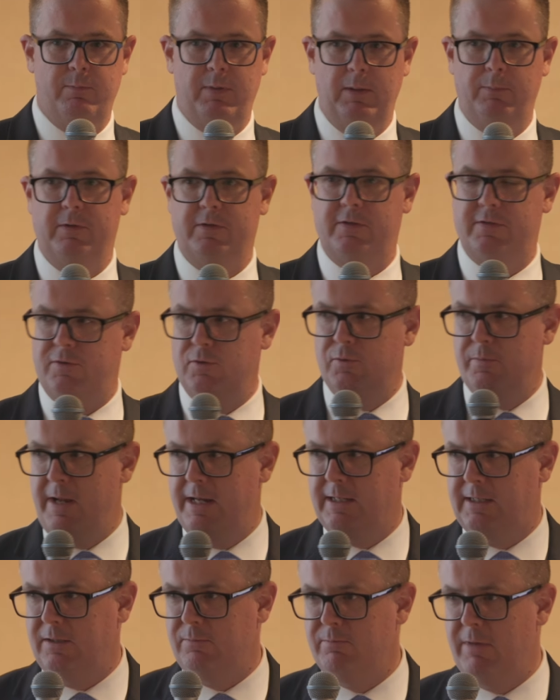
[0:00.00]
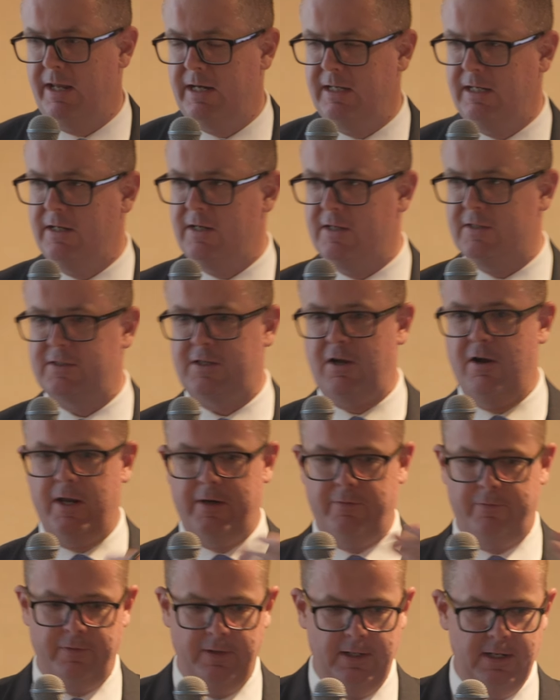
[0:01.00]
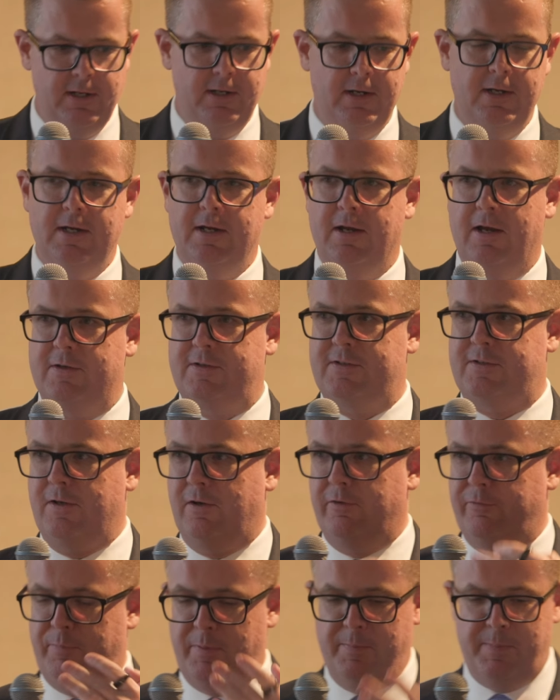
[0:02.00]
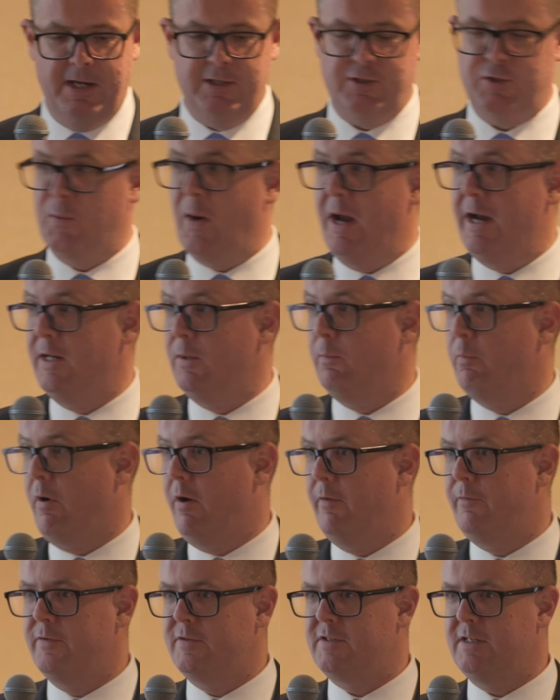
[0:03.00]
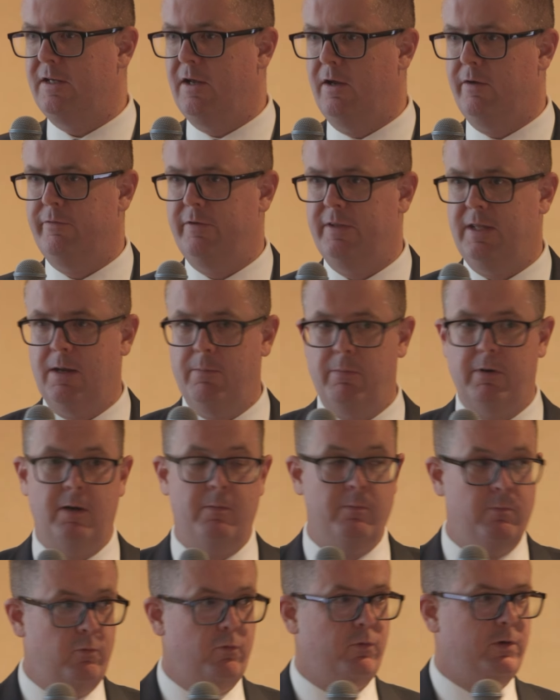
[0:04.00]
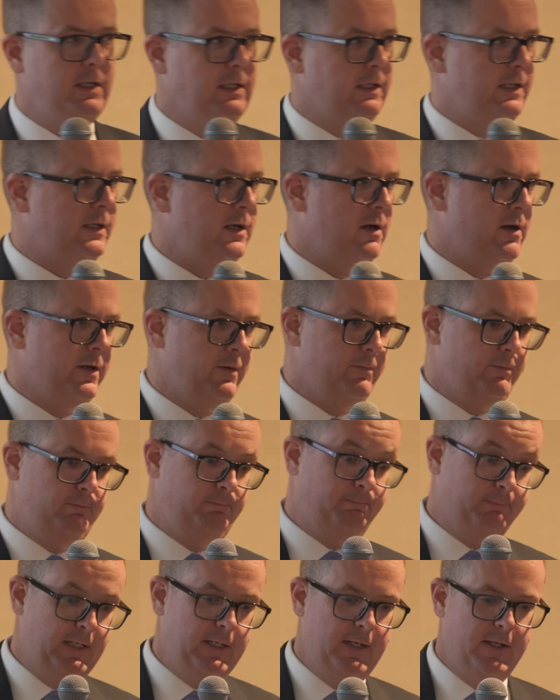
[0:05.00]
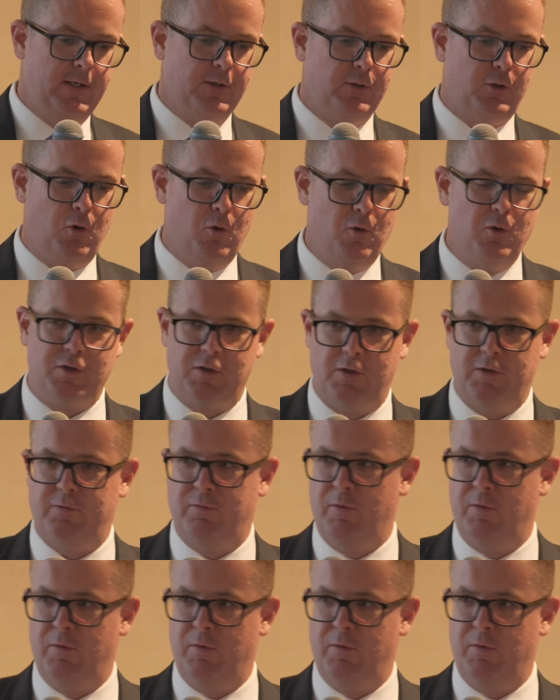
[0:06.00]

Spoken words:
People are still making money, and it's kind of a self-perpetuating prophecy over there. But I'm really kind of cautious